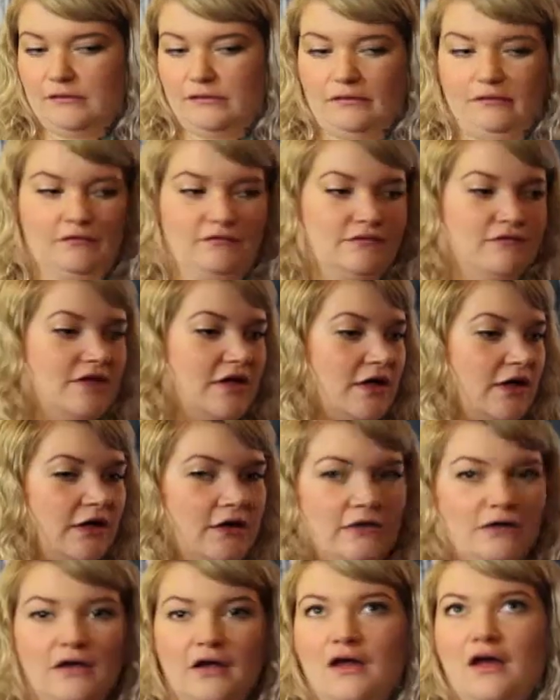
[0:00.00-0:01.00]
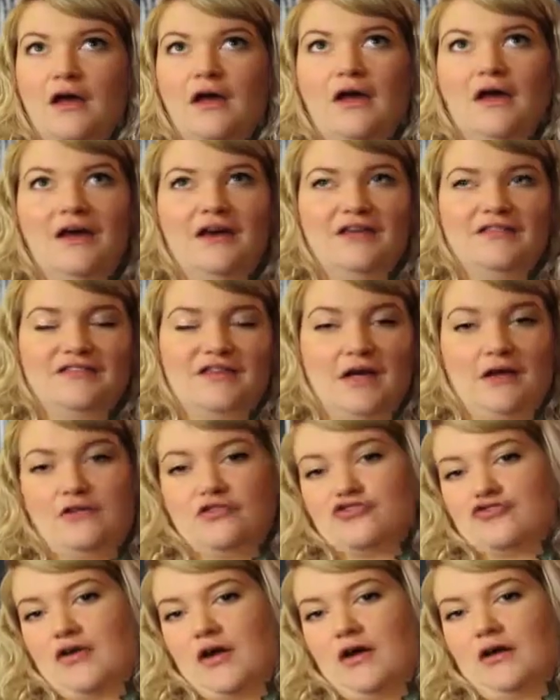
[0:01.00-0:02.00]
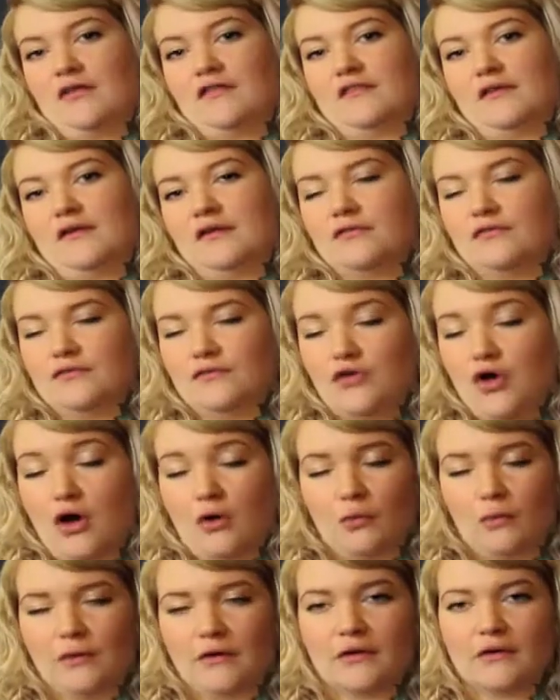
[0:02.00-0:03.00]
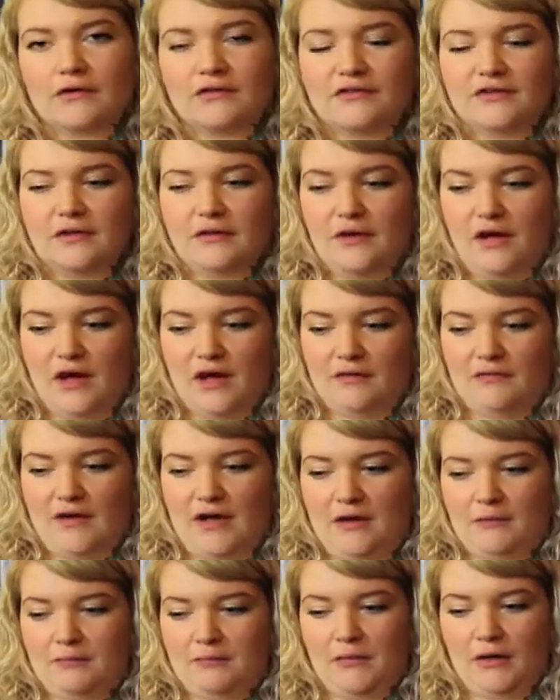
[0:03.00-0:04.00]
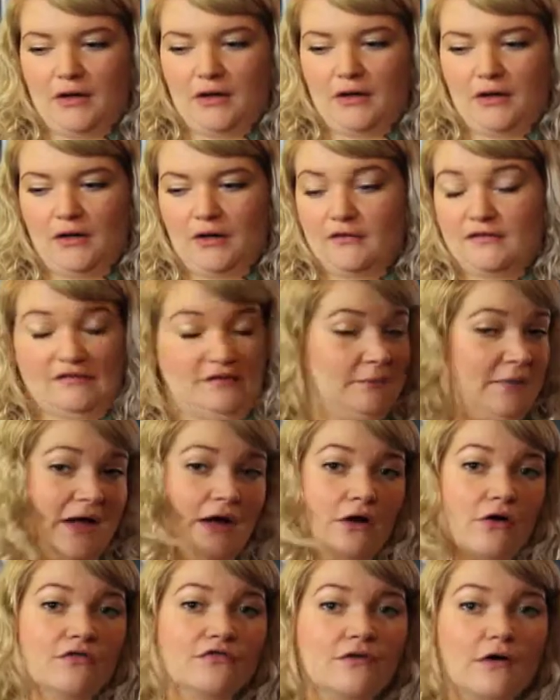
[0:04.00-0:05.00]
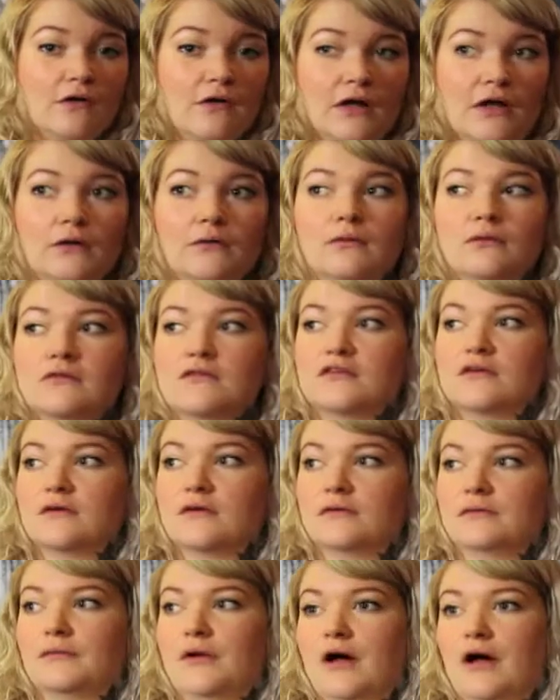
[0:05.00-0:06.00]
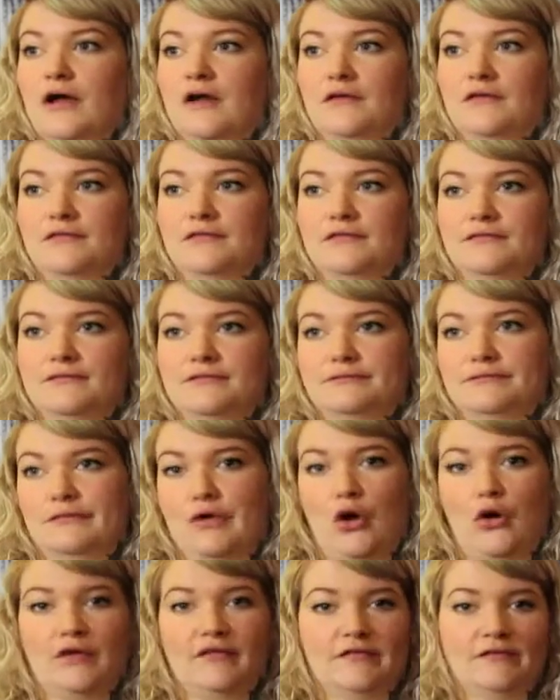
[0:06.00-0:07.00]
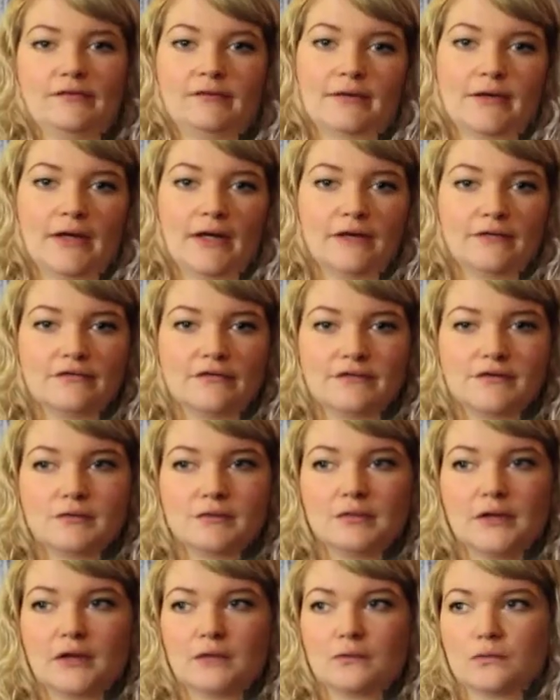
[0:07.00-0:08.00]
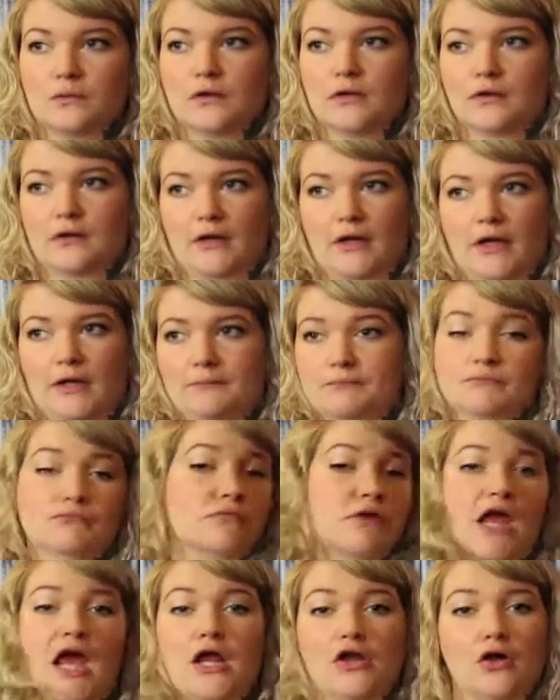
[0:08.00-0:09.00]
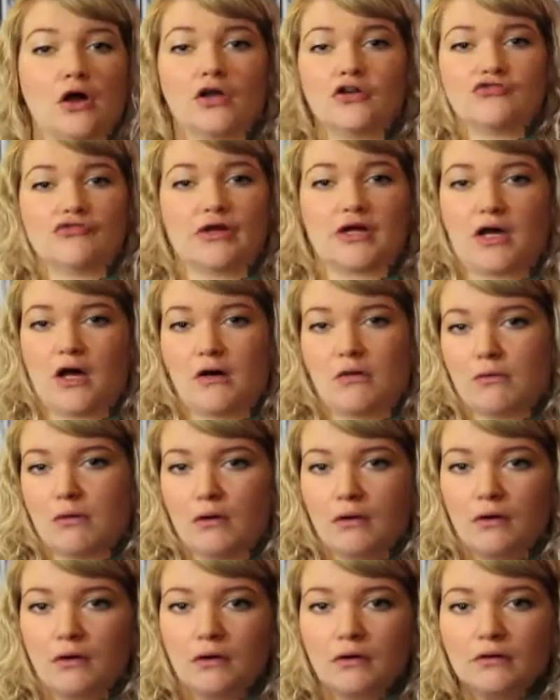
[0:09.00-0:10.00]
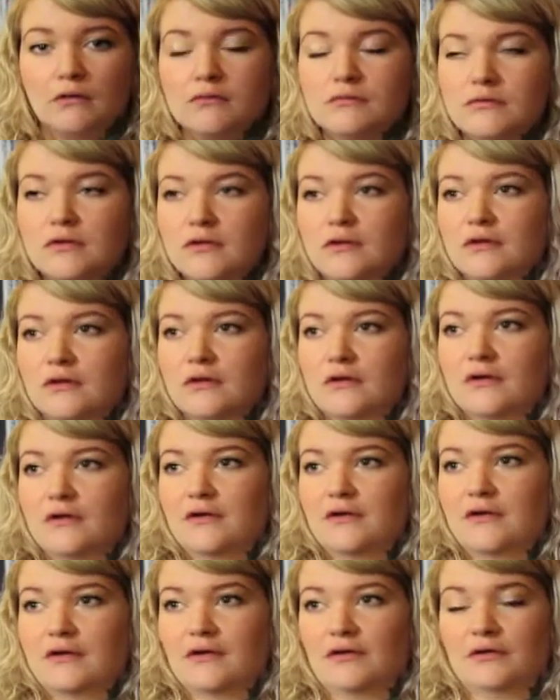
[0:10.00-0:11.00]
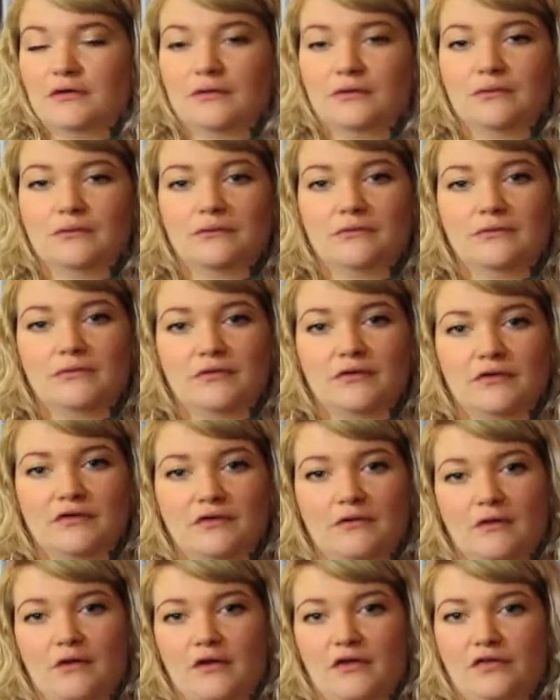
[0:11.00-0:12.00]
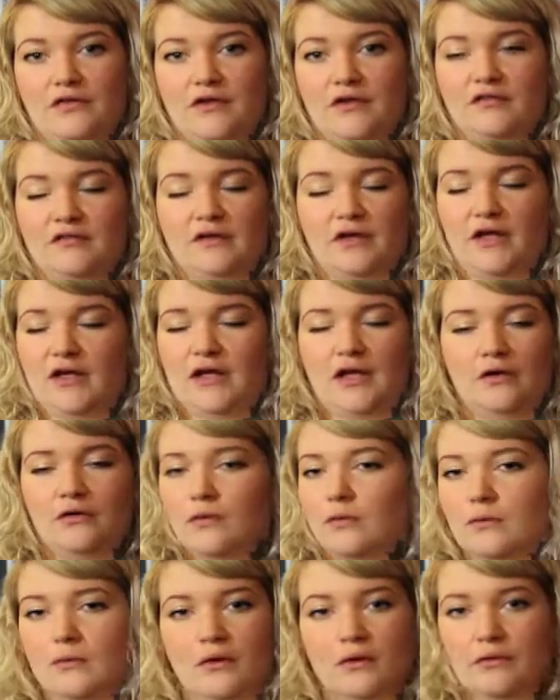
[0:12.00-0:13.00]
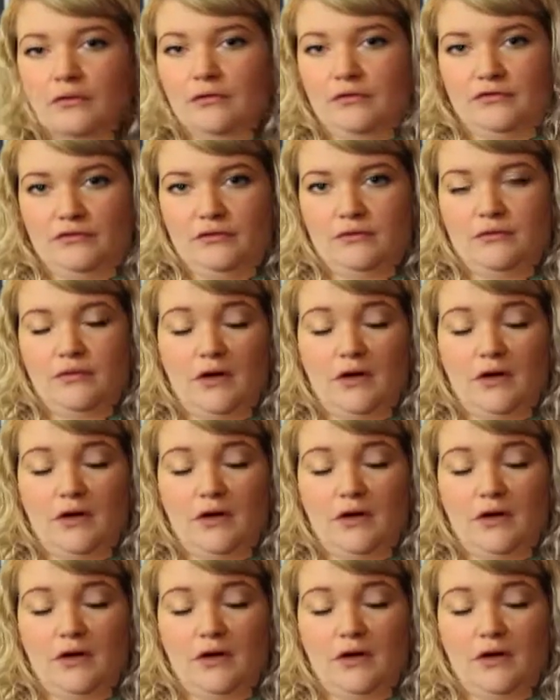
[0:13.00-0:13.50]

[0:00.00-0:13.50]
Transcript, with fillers: I've taken 10 drugs that have not worked. I've had my, some hair fall out. I've constantly had to do blood work. I cannot drink alcohol. You know, there's a lot of things that I can no longer do.